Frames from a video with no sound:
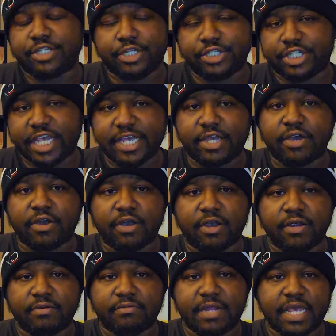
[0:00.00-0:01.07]
J
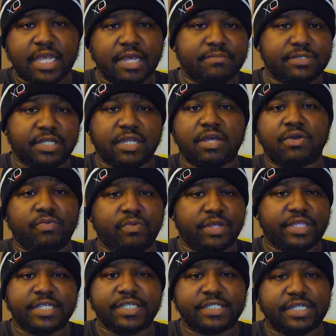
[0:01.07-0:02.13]
card that comes along
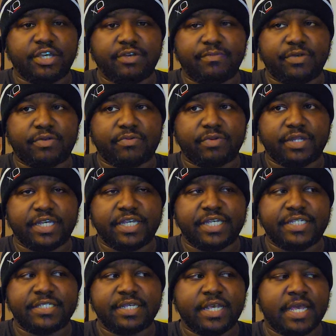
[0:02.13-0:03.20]
the steelbook
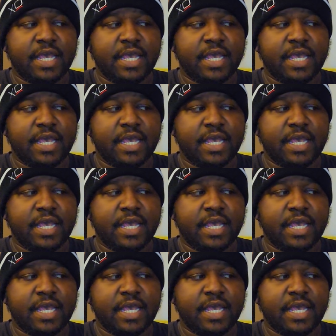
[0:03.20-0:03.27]
release,